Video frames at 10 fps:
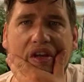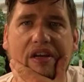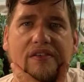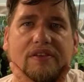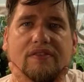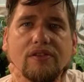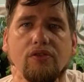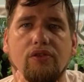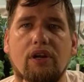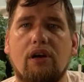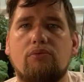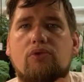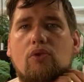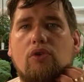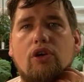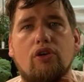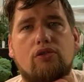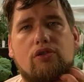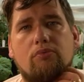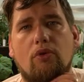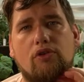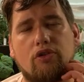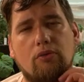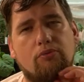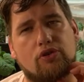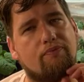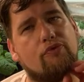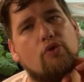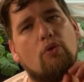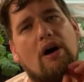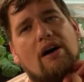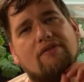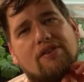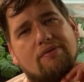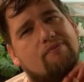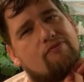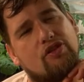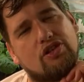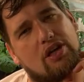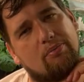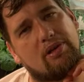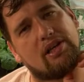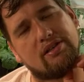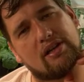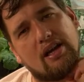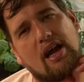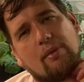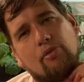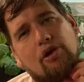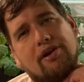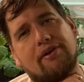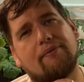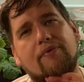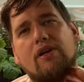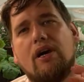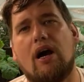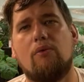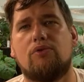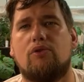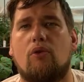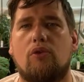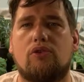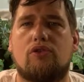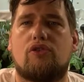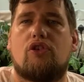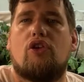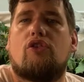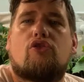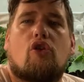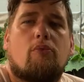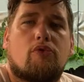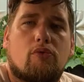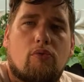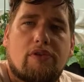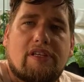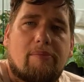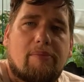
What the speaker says: Have you ever done outdoor girl toms? No, I haven't, Richard. Please elaborate. Outdoor girl toms, what's that